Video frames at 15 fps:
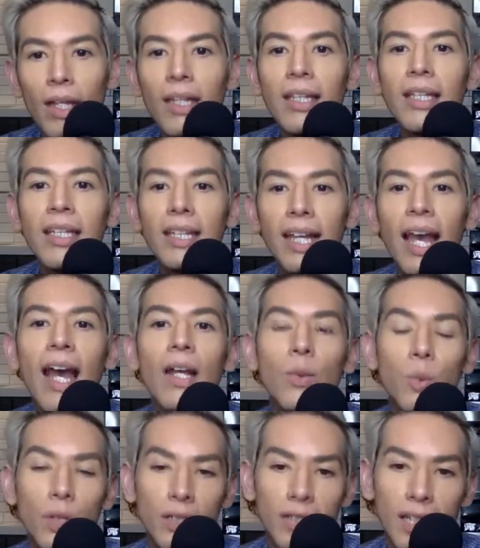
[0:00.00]
King
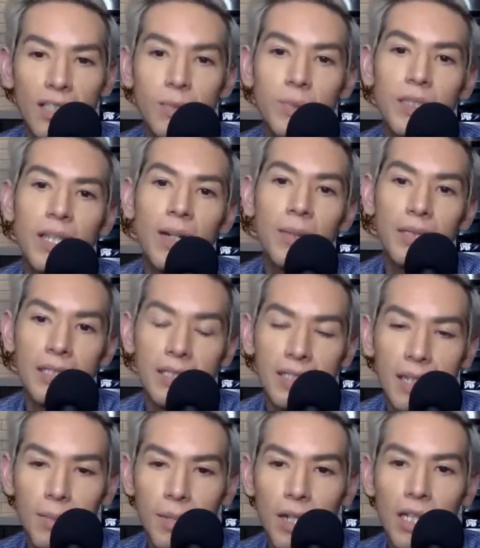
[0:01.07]
Edward, that was his
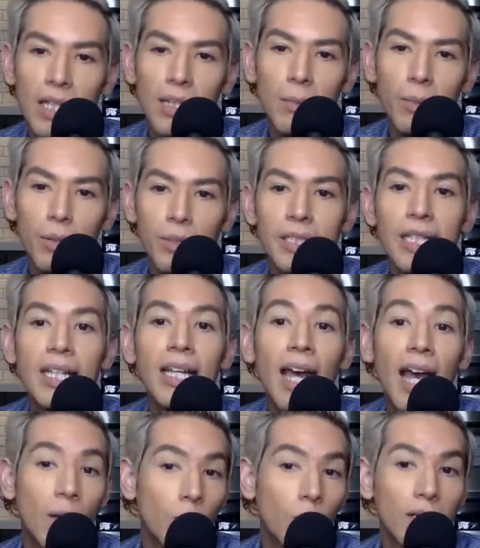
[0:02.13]
name, not King Bruce. King
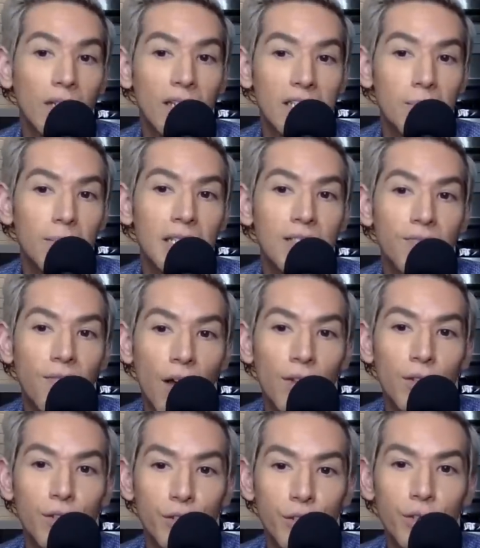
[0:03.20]
Edward, Elizabeth's
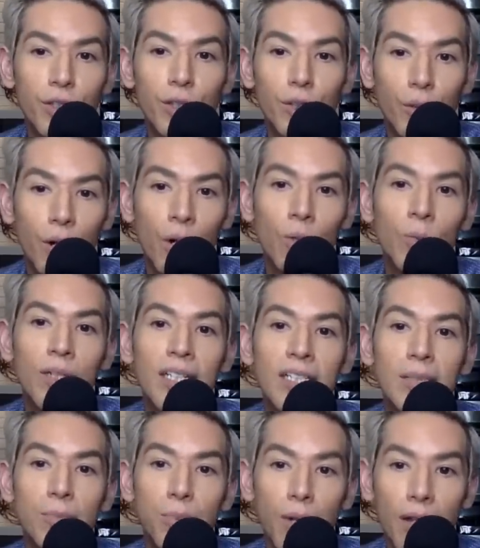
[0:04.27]
father, took the throne when his
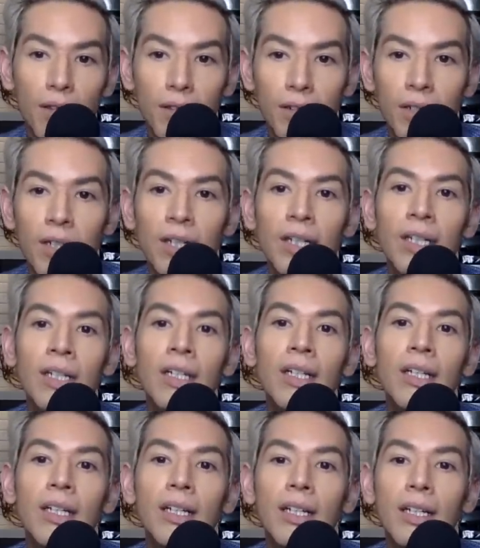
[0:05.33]
brother...
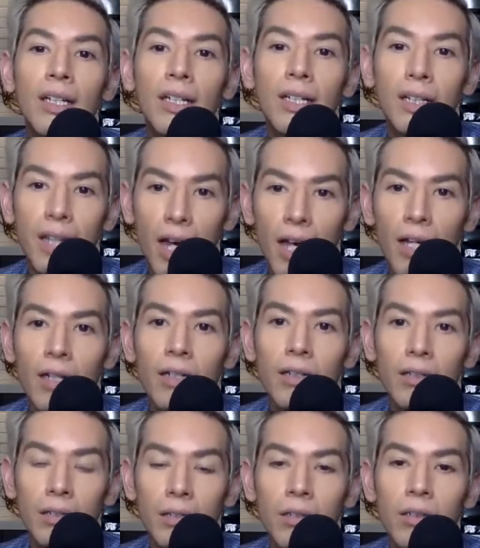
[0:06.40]
yeah,
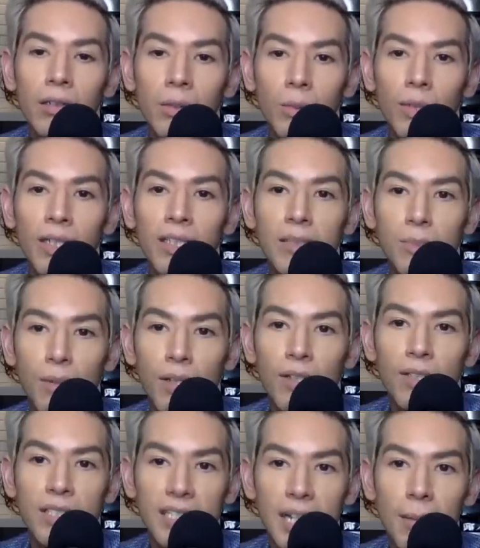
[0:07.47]
when his brother
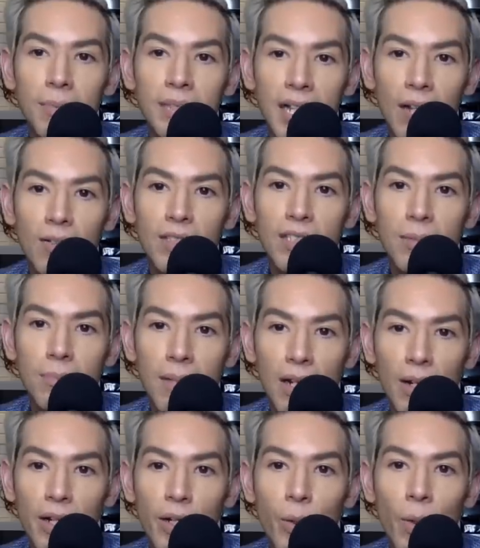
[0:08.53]
stepped down to
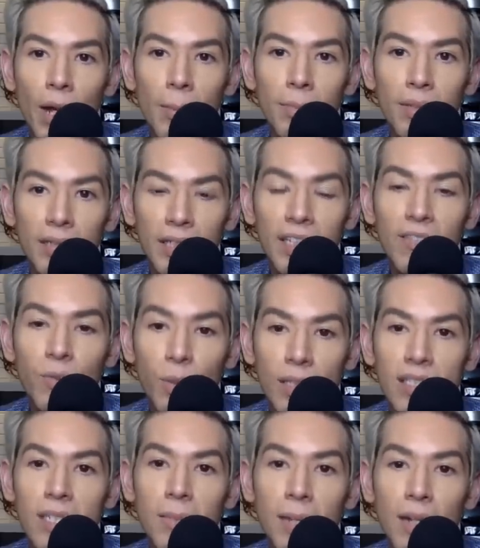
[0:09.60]
marry who I believe
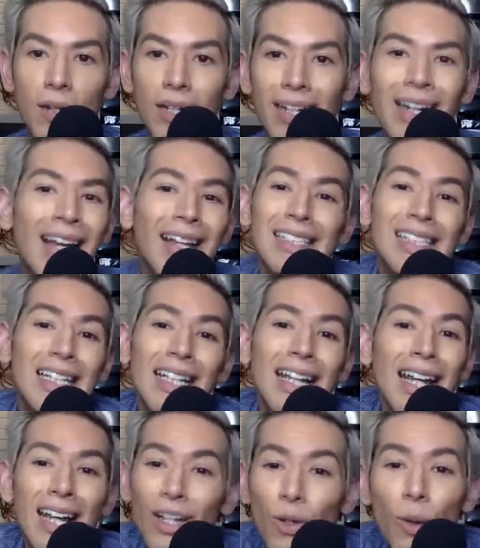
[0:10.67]
was an American. See,
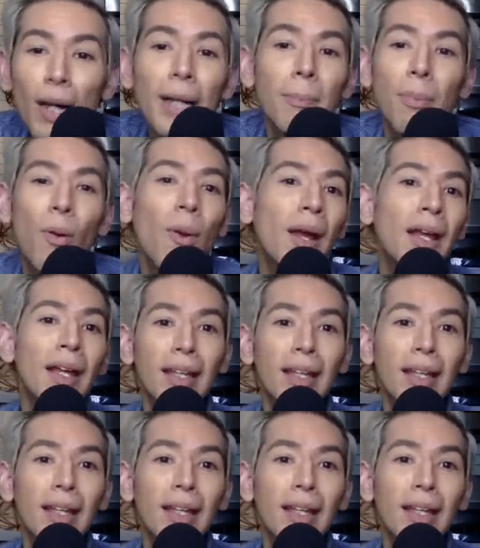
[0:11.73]
great point.